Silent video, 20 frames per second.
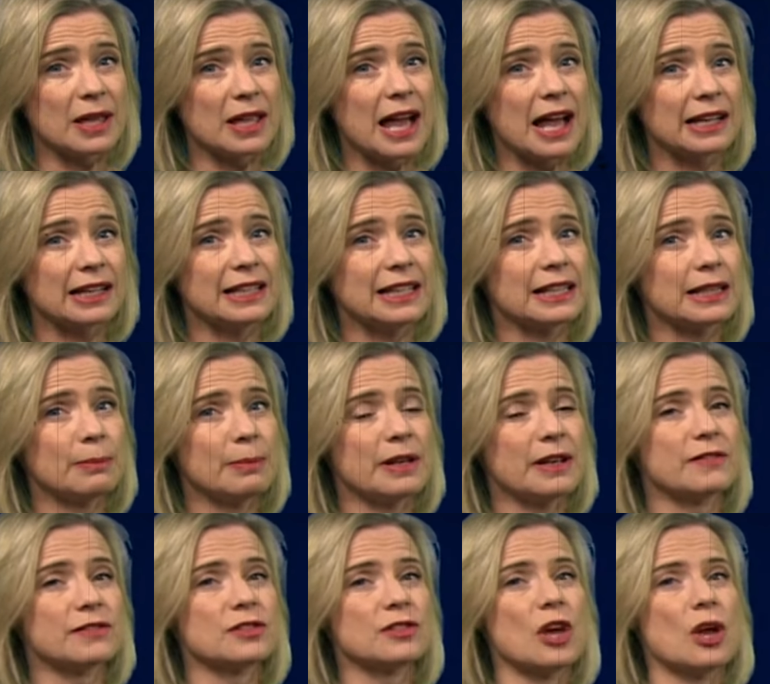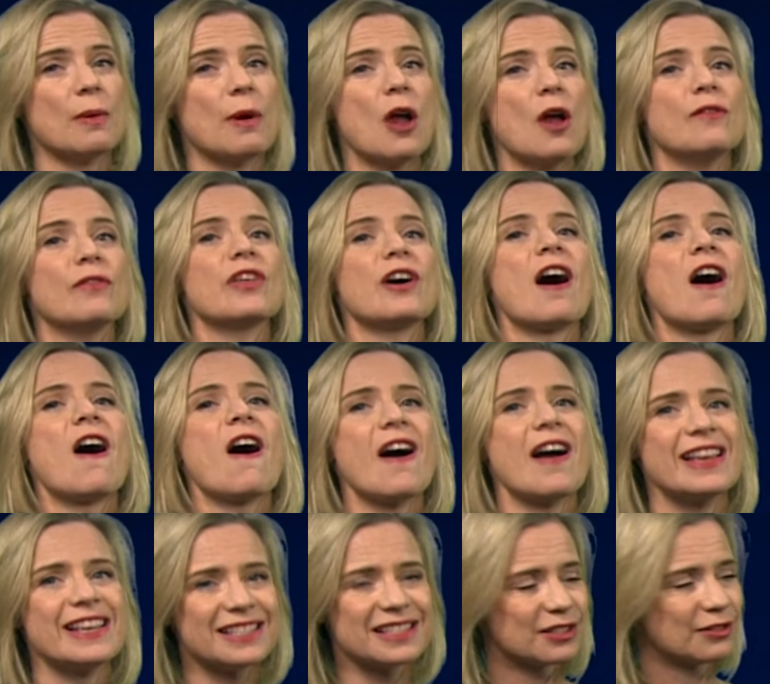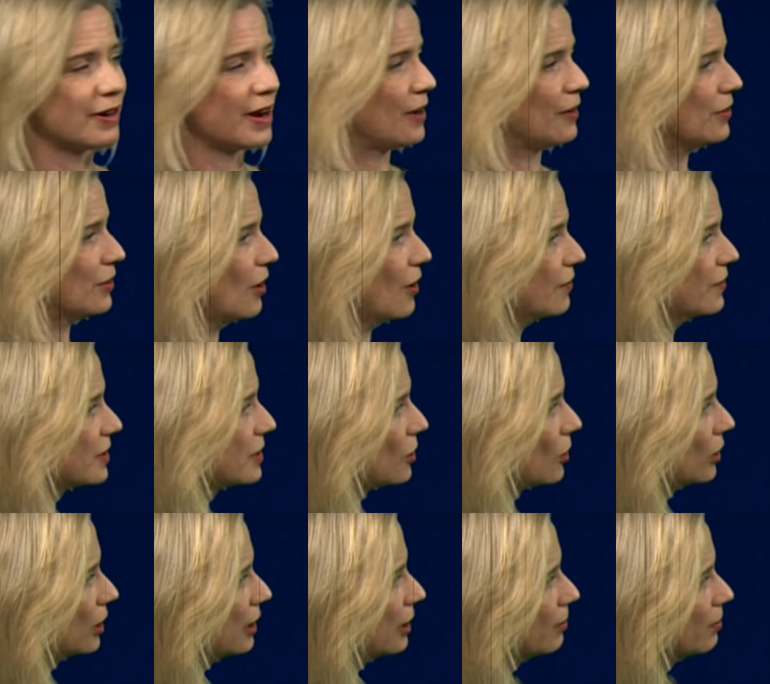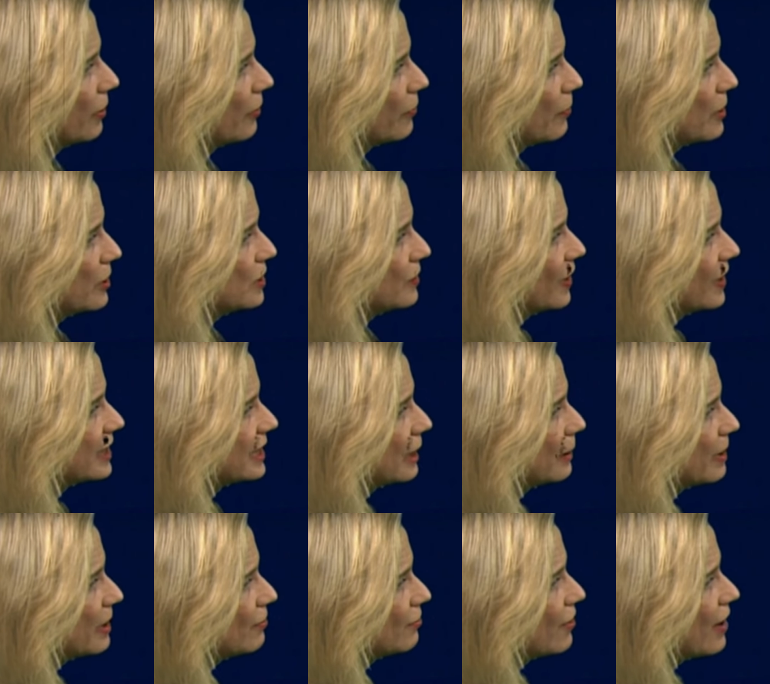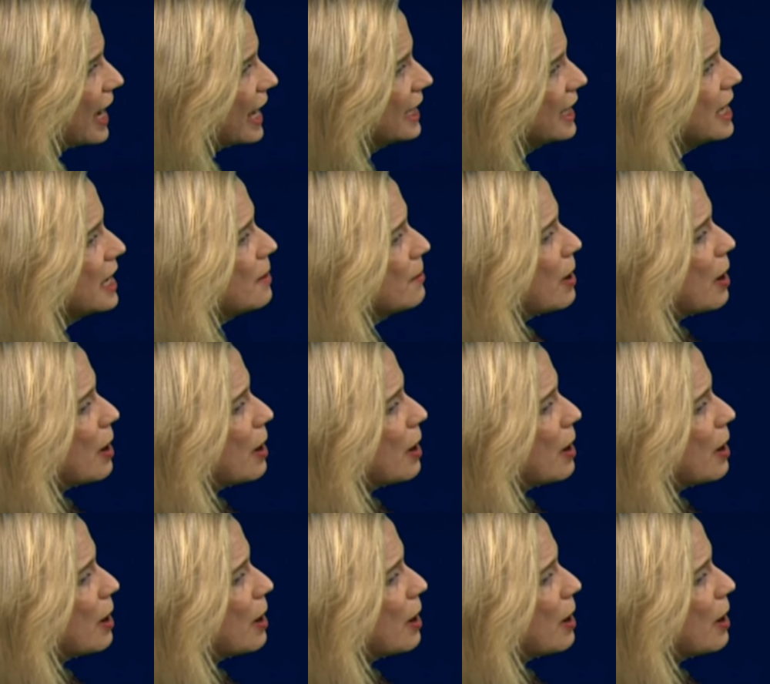be a little bit of snow over the highest ground of Scotland, but for most of us it'll be rain.